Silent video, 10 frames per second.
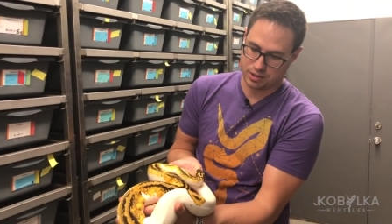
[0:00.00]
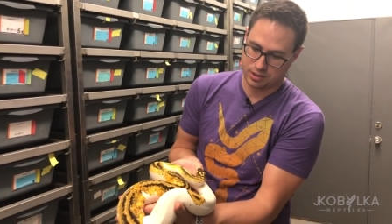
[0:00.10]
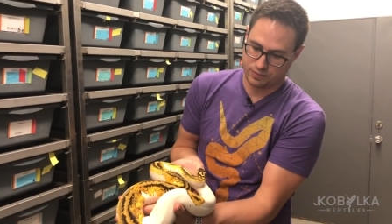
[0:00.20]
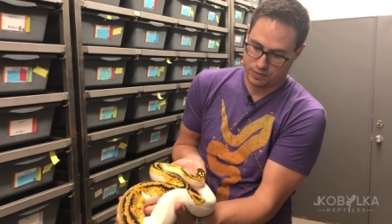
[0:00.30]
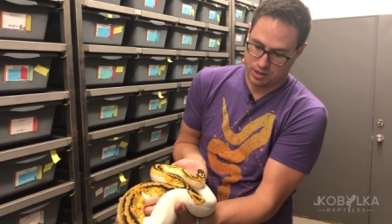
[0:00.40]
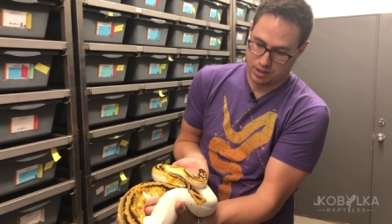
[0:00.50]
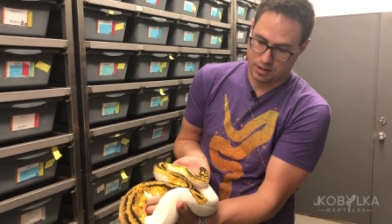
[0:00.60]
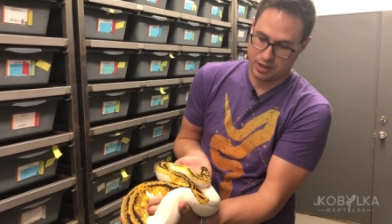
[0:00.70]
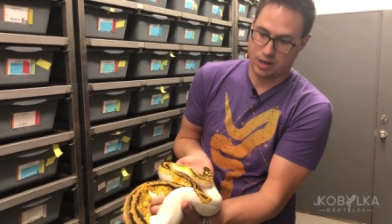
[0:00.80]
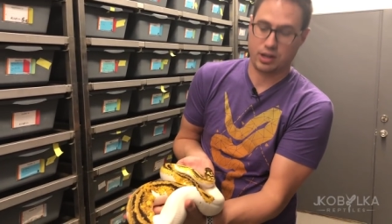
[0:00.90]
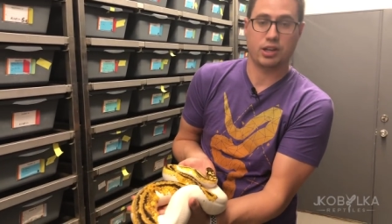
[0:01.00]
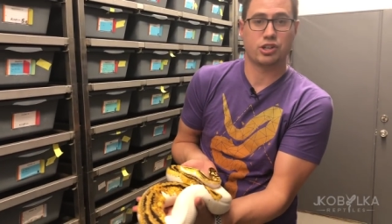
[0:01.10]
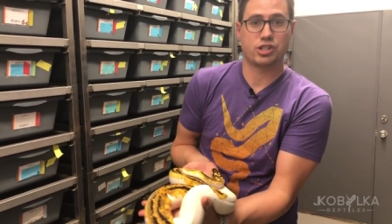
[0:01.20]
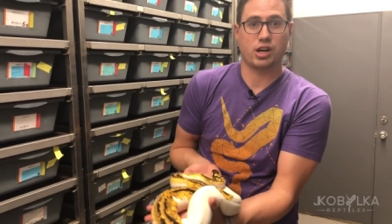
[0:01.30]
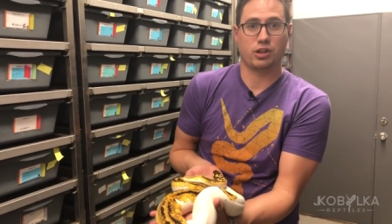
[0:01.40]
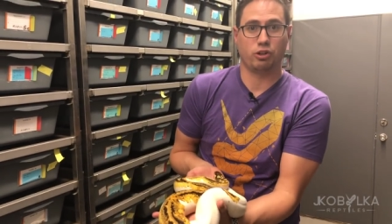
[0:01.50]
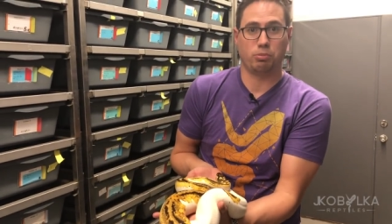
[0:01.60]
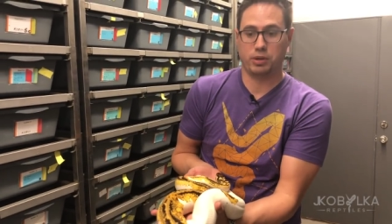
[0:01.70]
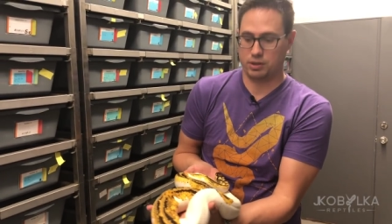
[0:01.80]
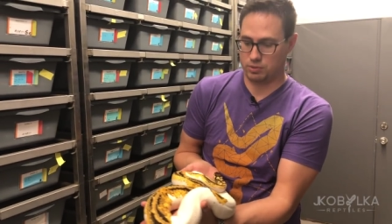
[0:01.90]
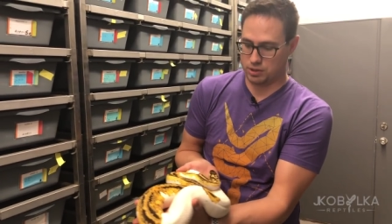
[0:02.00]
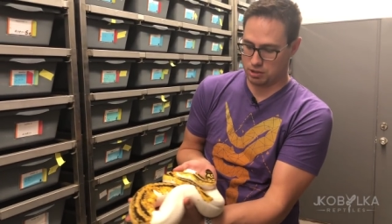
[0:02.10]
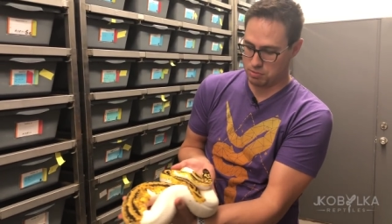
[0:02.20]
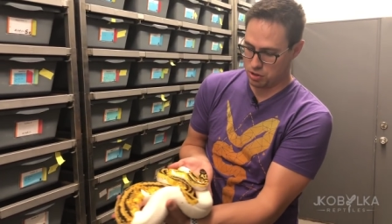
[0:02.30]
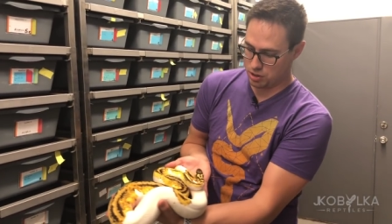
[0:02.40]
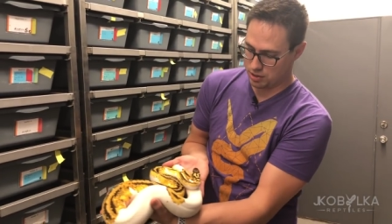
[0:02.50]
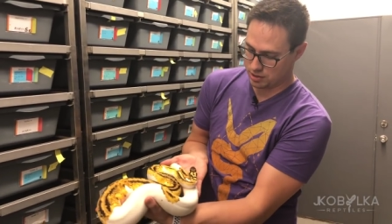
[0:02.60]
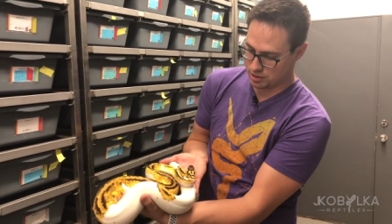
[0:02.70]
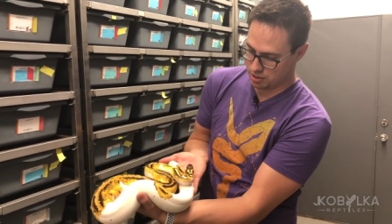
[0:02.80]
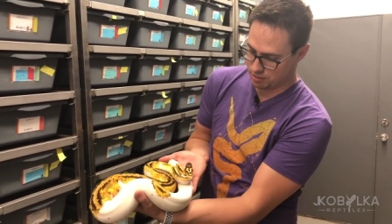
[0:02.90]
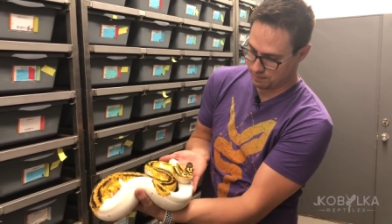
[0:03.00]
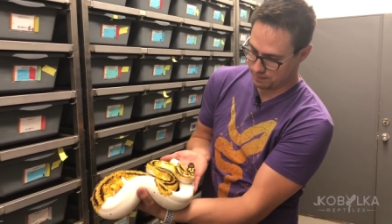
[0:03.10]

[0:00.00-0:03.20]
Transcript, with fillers: and now getting to share a little bit with the community this year.